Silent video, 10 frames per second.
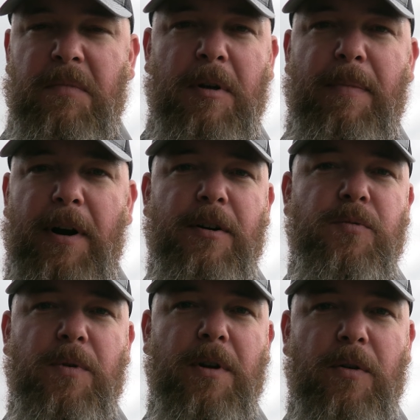competitors
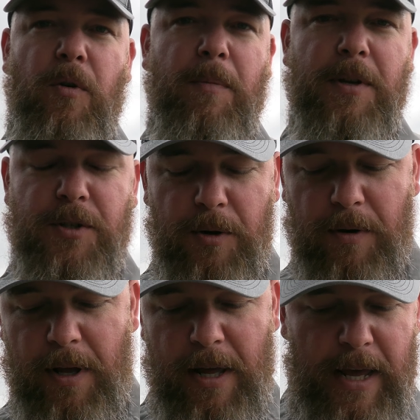would normally shoot.
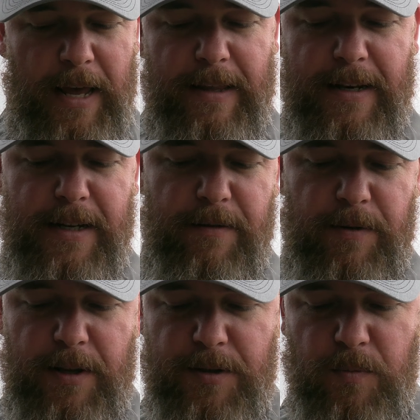And the idea for
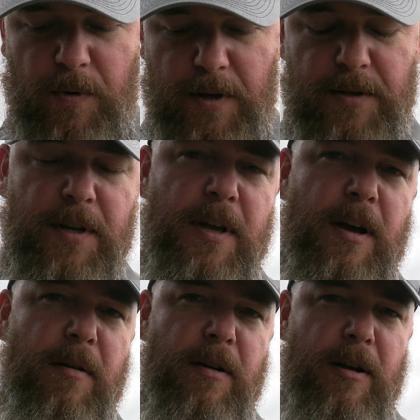this was a
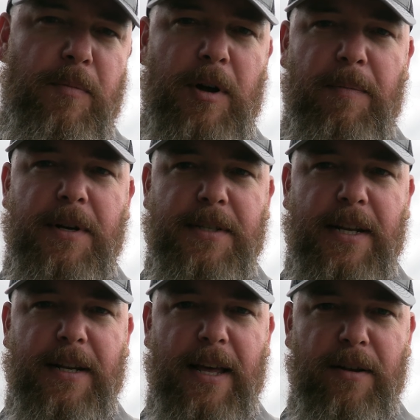couple companies
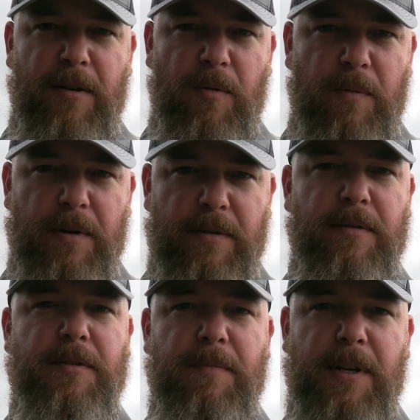getting together
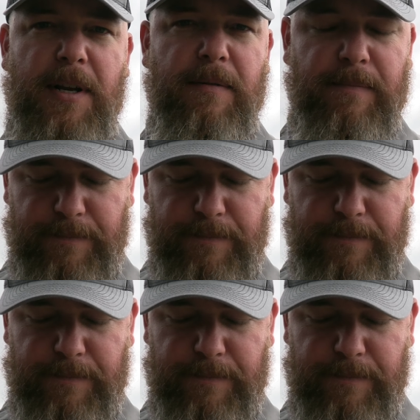with some media